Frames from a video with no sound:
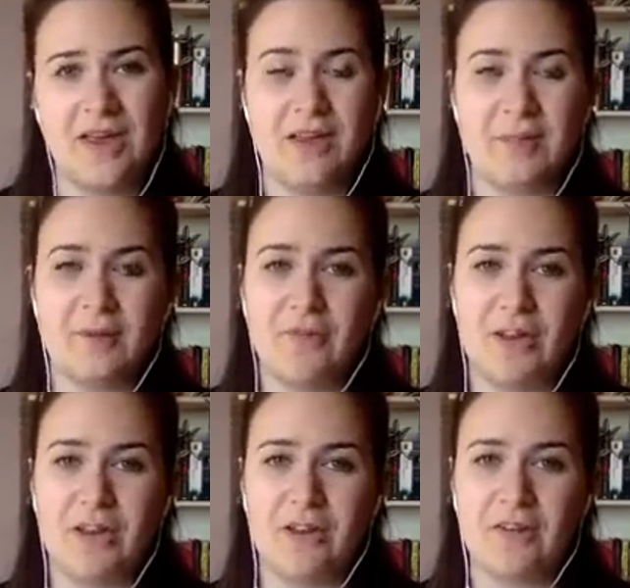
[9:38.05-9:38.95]
It can be
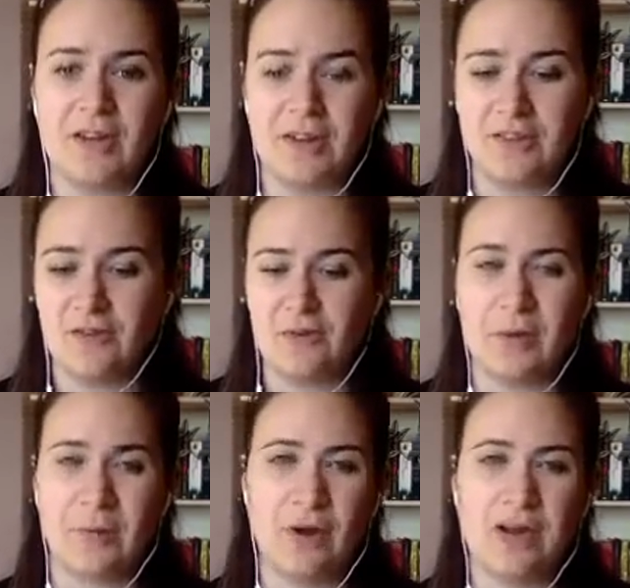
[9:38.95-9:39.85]
really good either
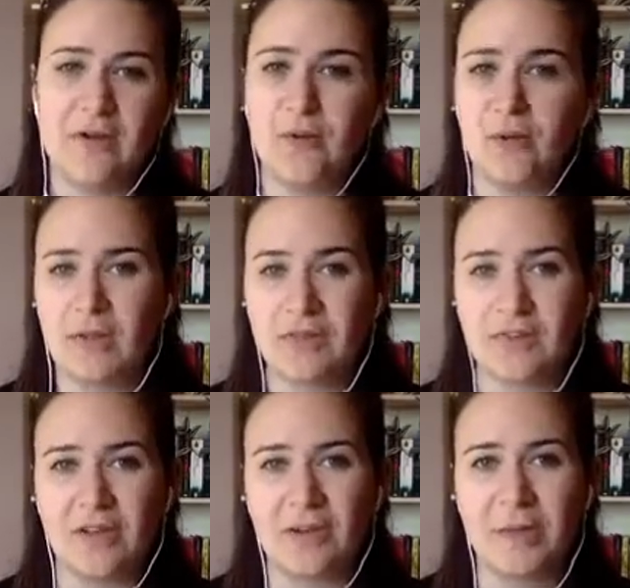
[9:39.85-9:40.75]
during break or
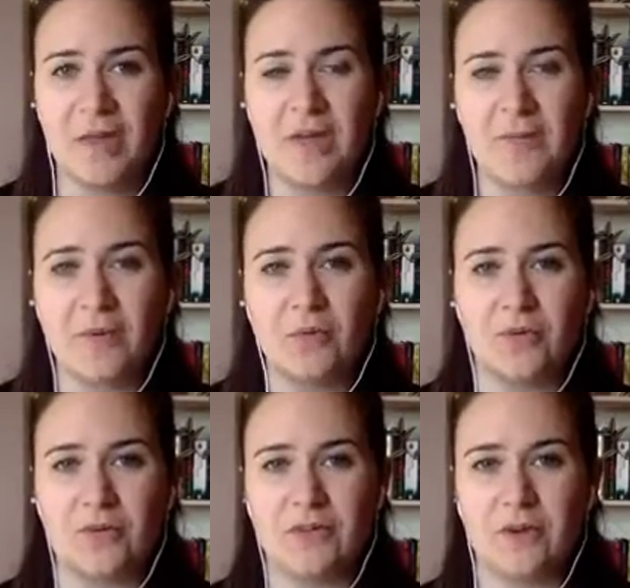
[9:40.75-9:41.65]
lunchtime, but
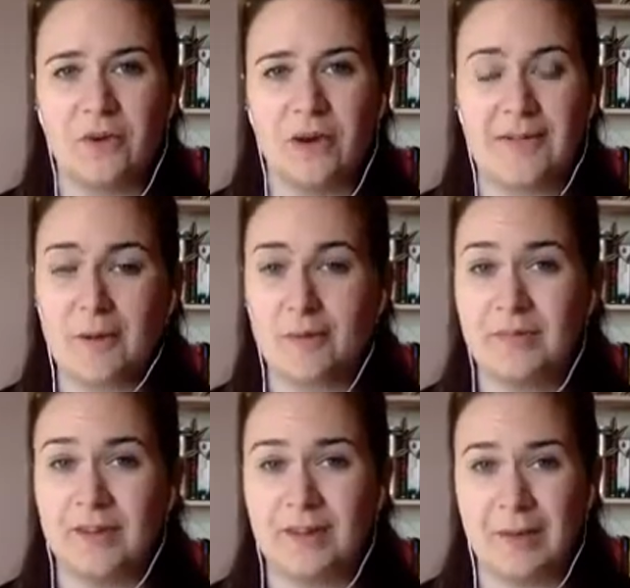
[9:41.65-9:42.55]
also if you are having a
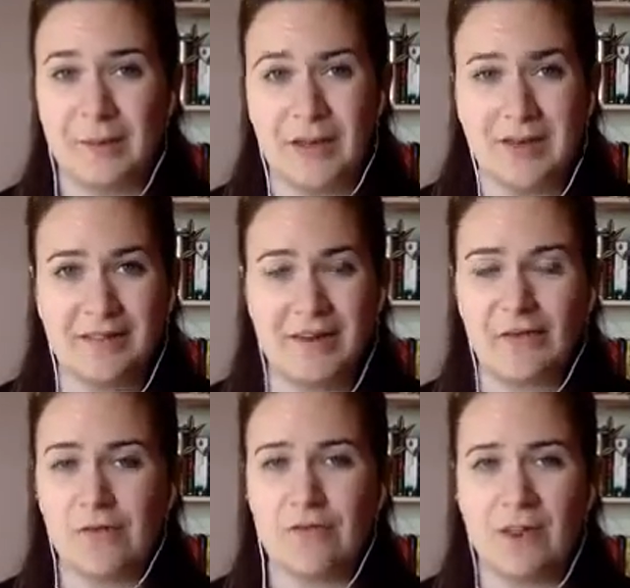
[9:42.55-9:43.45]
particularly bad day
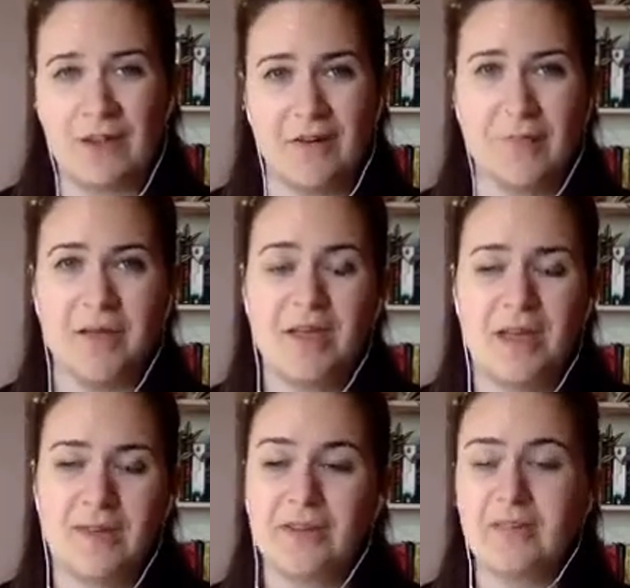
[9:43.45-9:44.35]
or a flare-up,
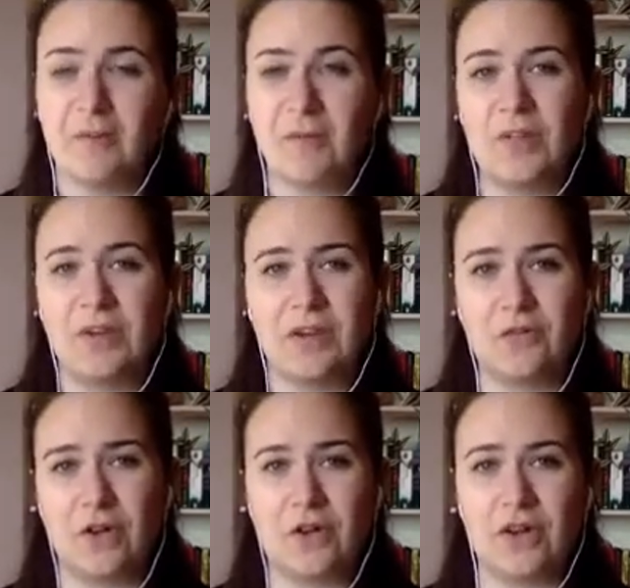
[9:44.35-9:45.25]
having somewhere that you
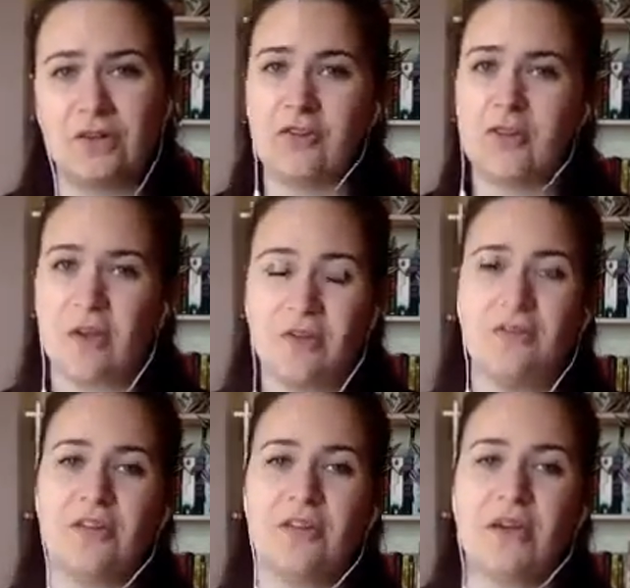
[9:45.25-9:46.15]
know you can just go
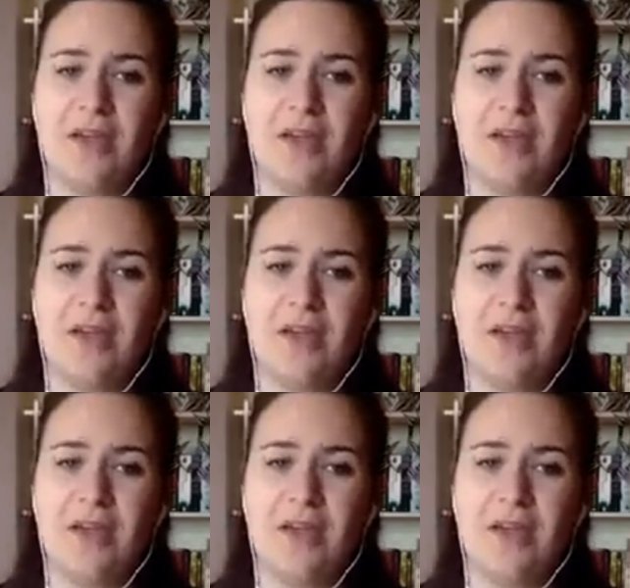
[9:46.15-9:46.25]
to